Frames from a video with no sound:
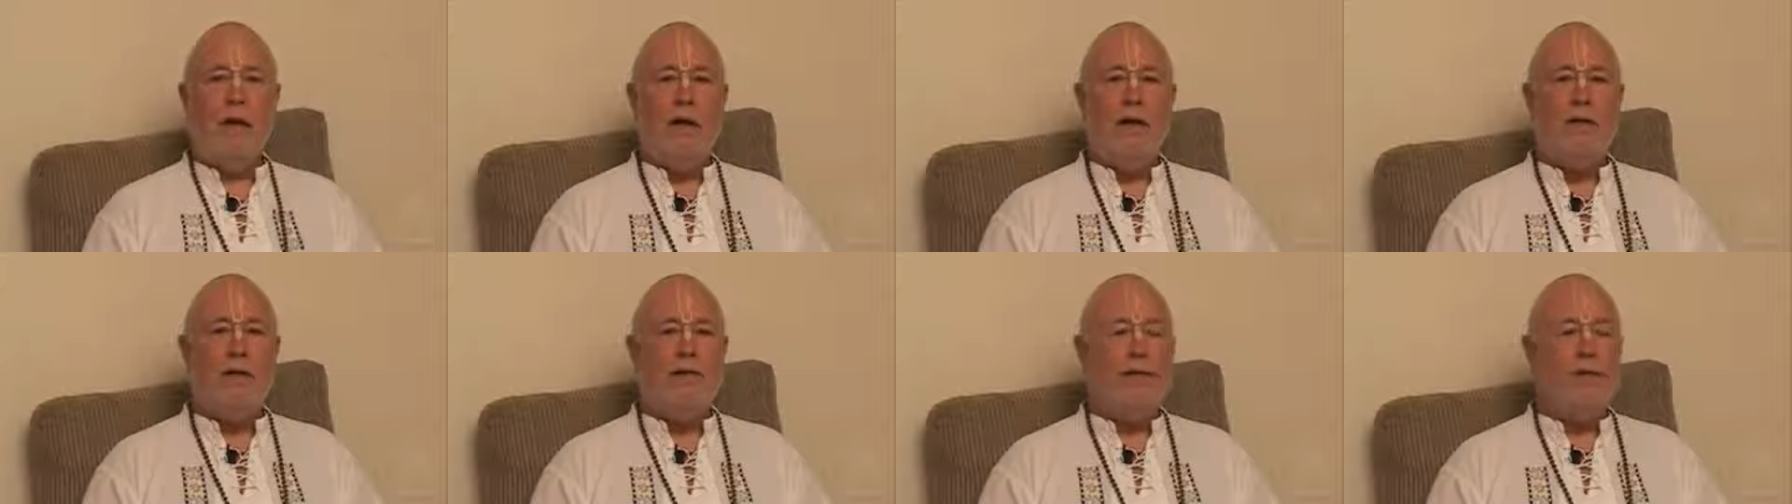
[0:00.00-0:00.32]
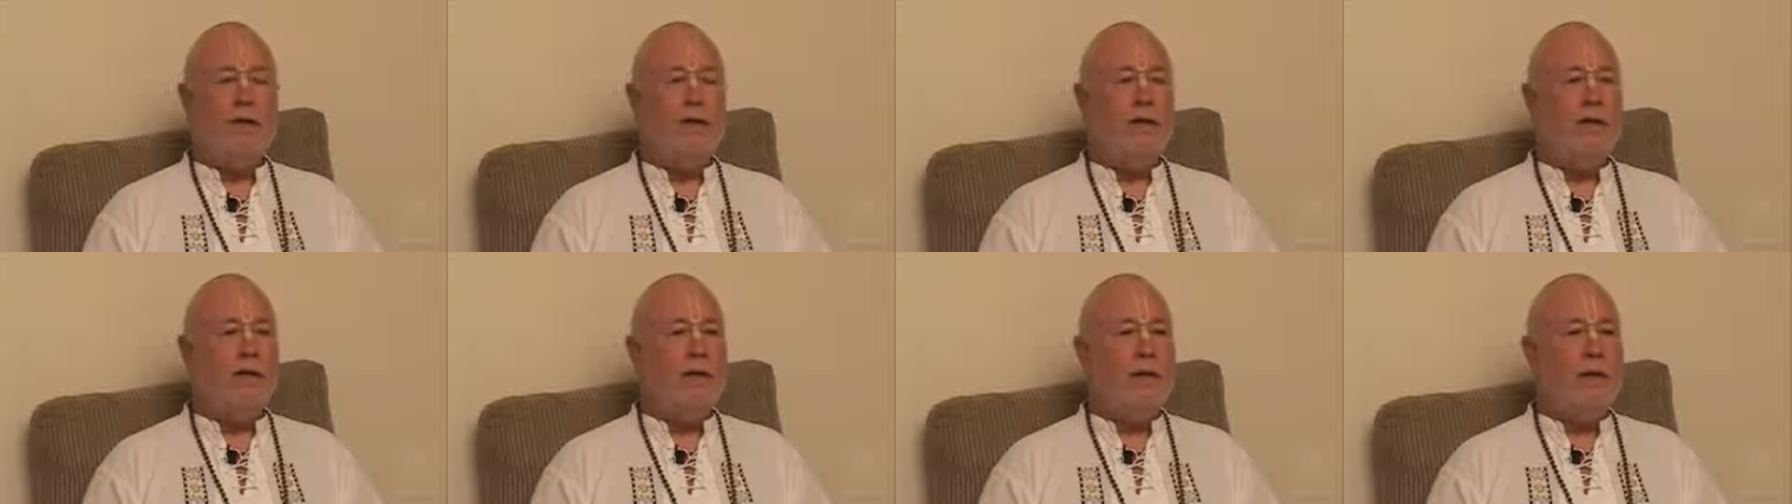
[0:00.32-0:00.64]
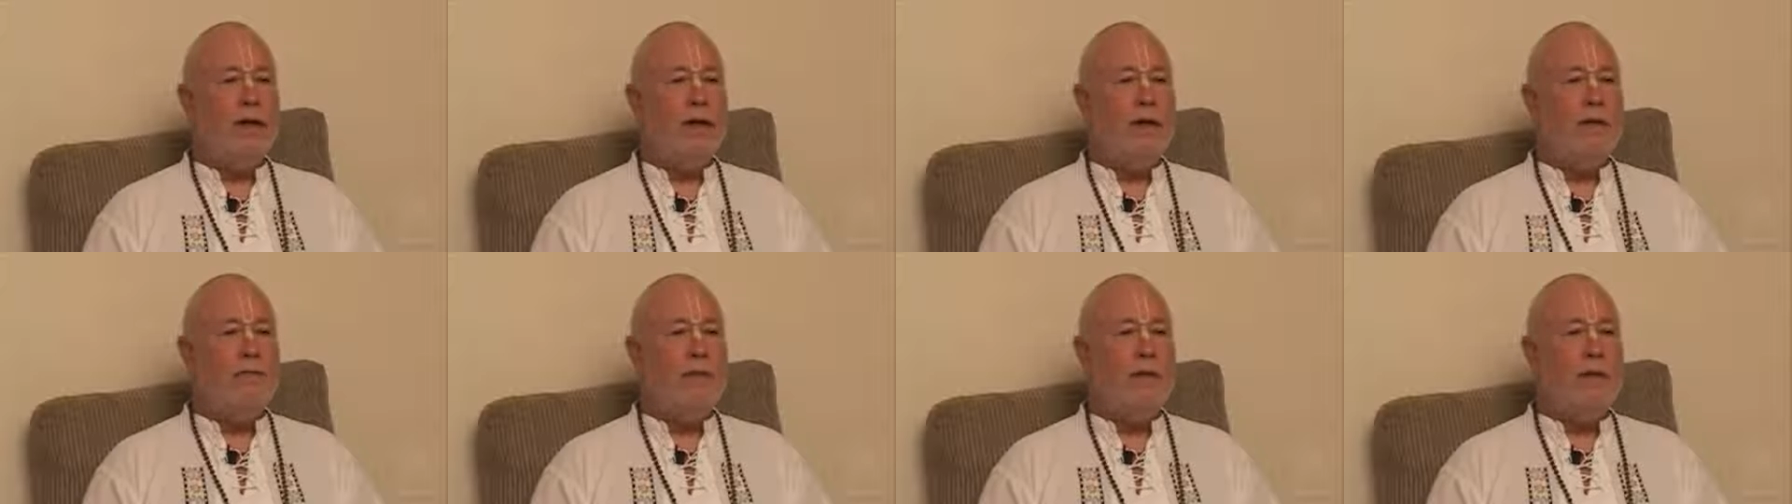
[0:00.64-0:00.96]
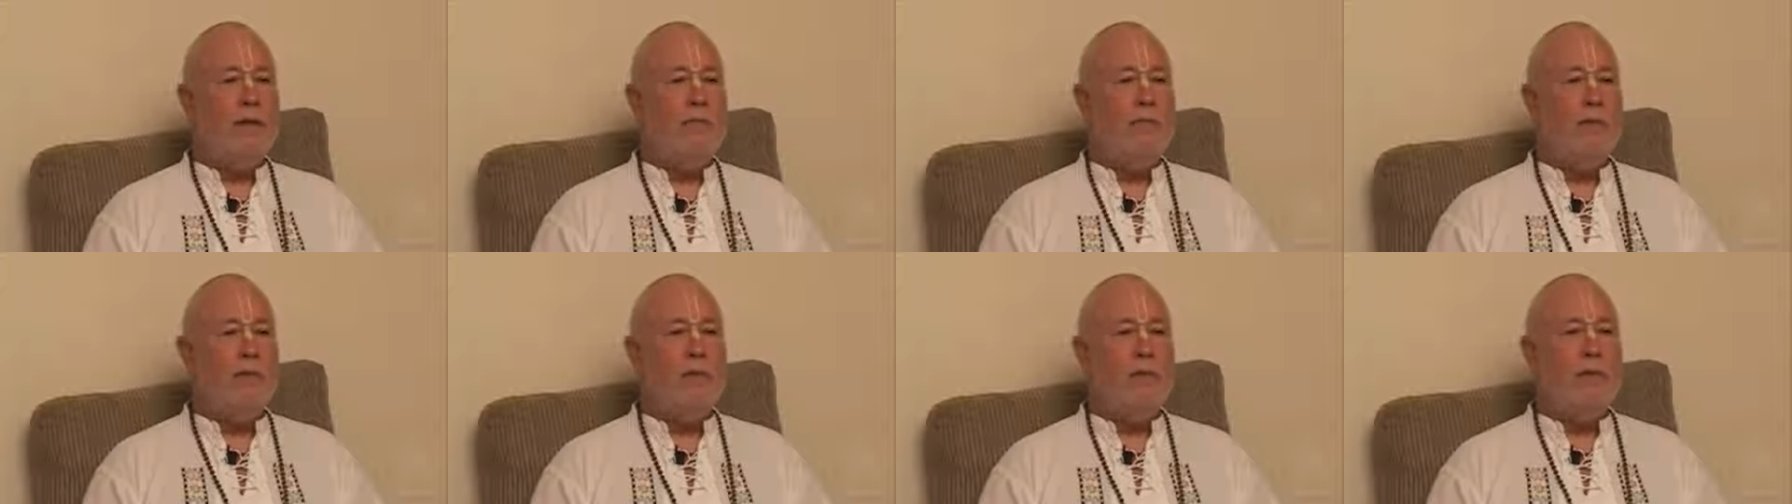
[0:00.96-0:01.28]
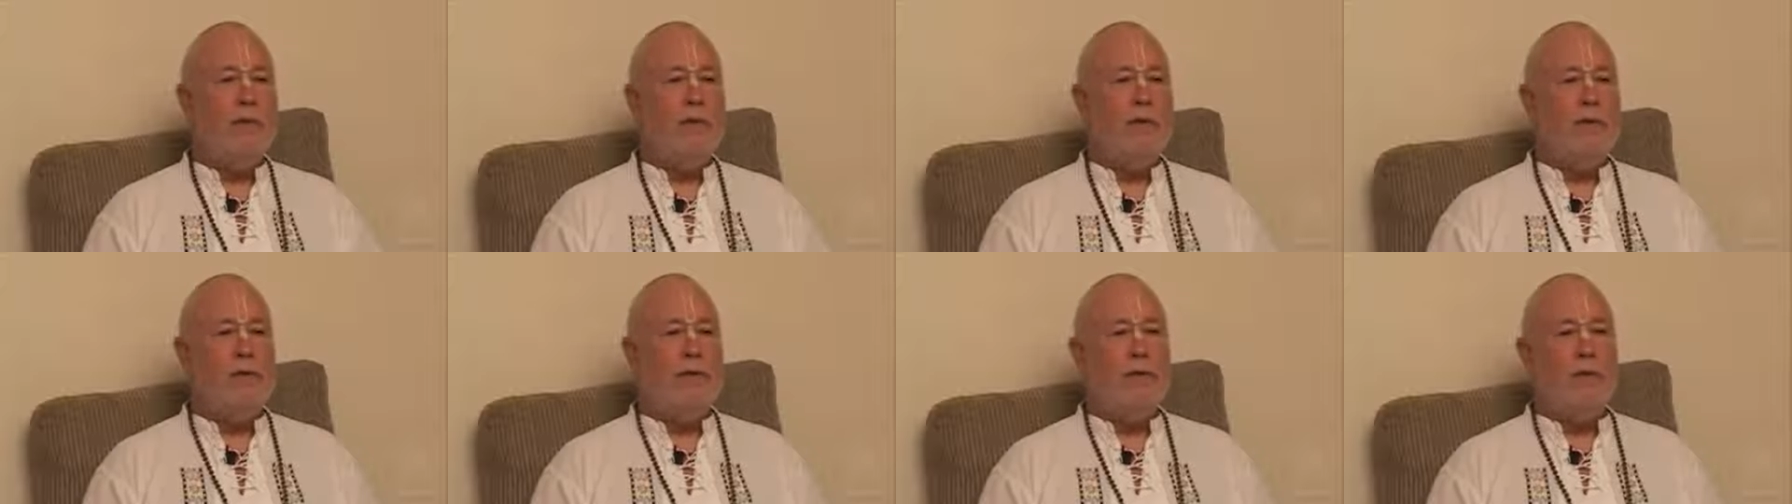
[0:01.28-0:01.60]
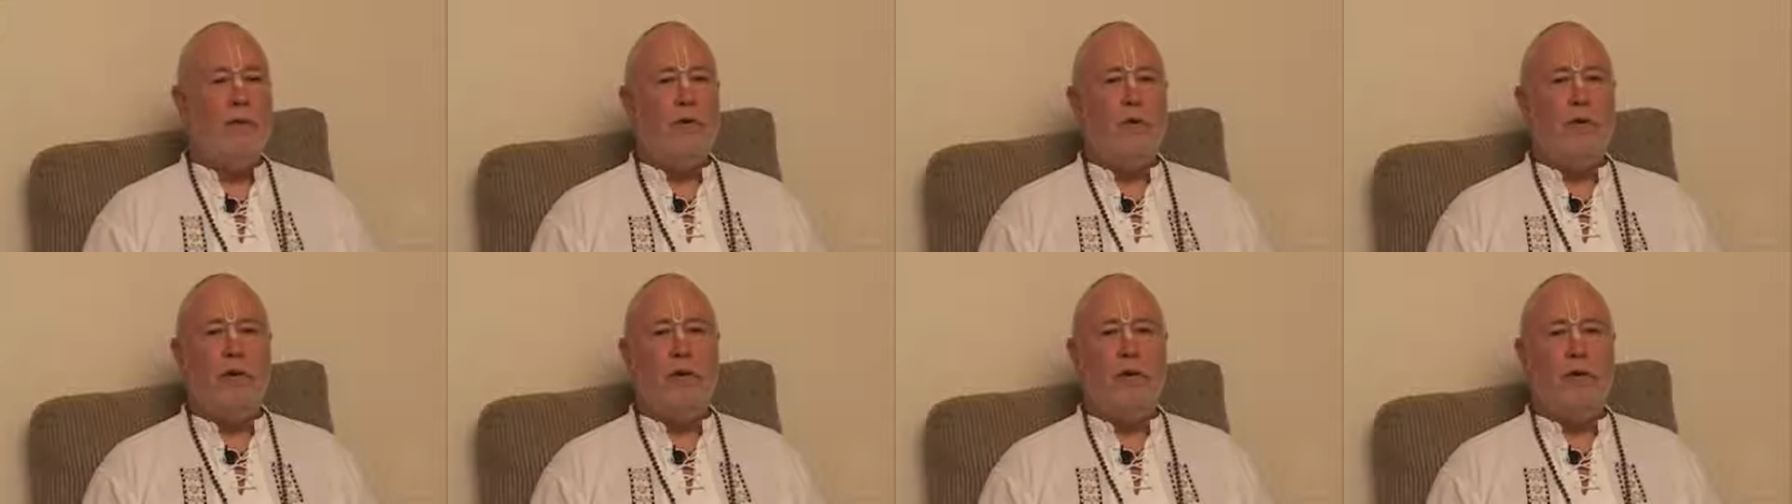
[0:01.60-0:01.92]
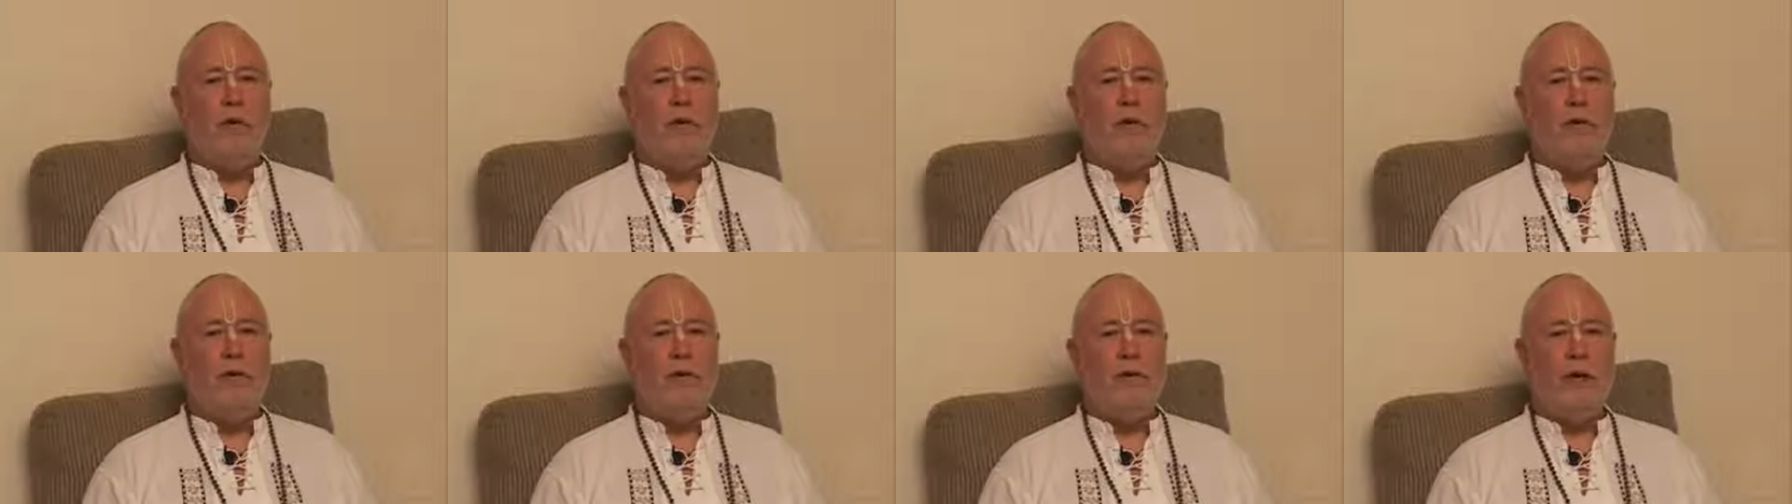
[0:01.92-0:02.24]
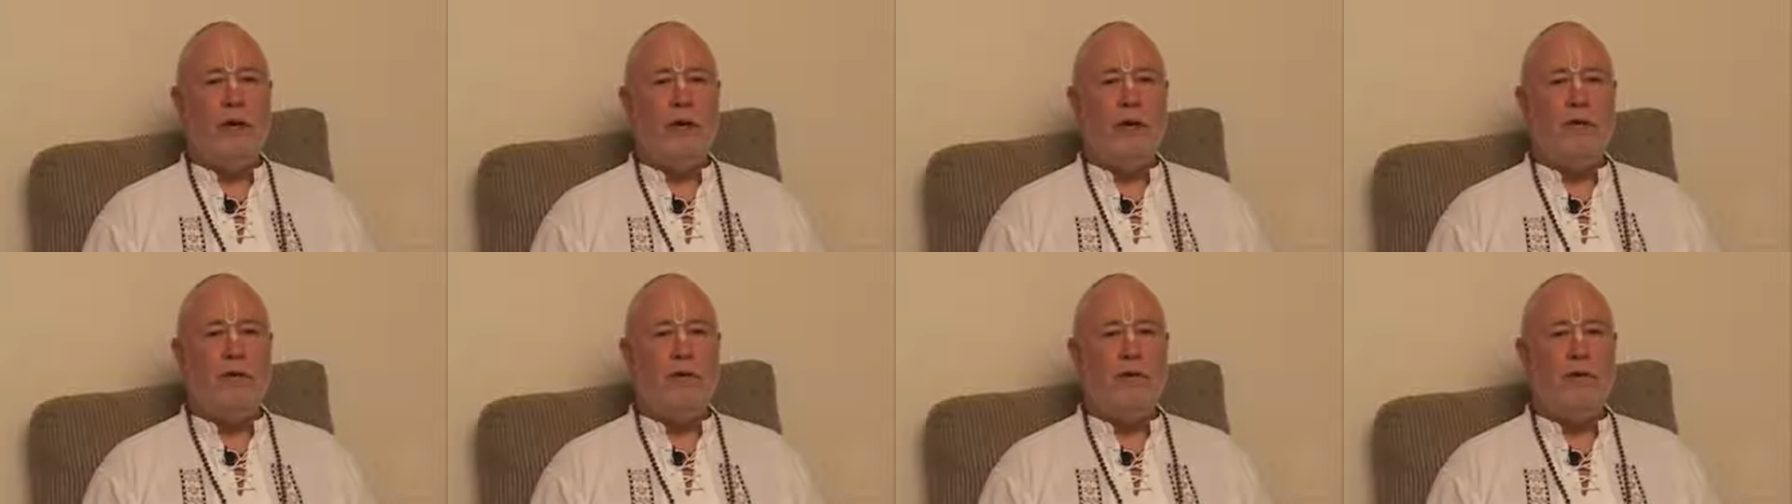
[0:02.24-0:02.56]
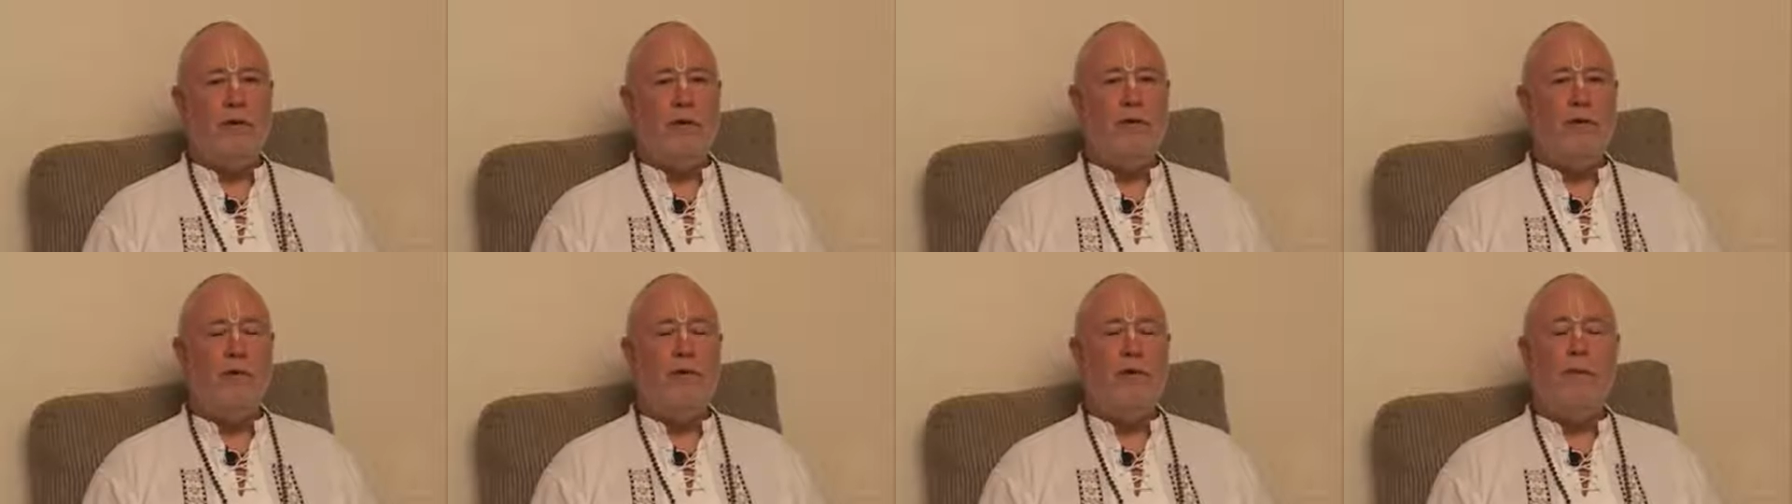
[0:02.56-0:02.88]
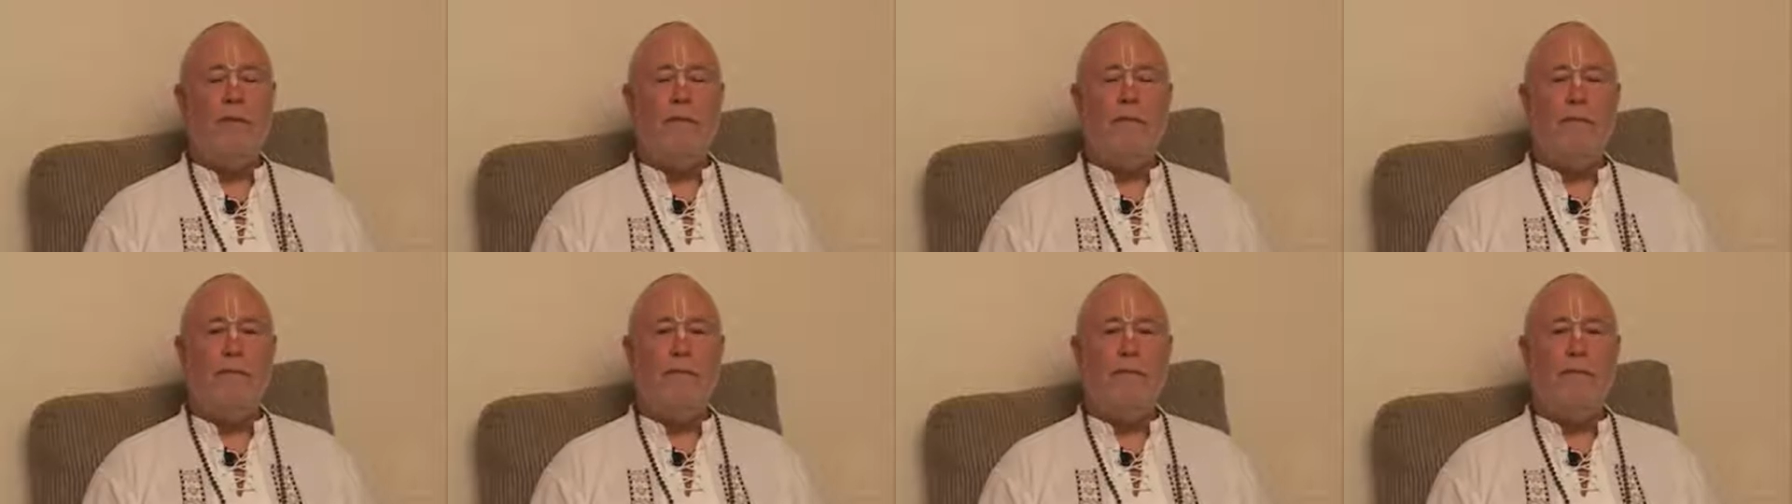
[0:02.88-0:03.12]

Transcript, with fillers: I see a lot of people with so called intelligence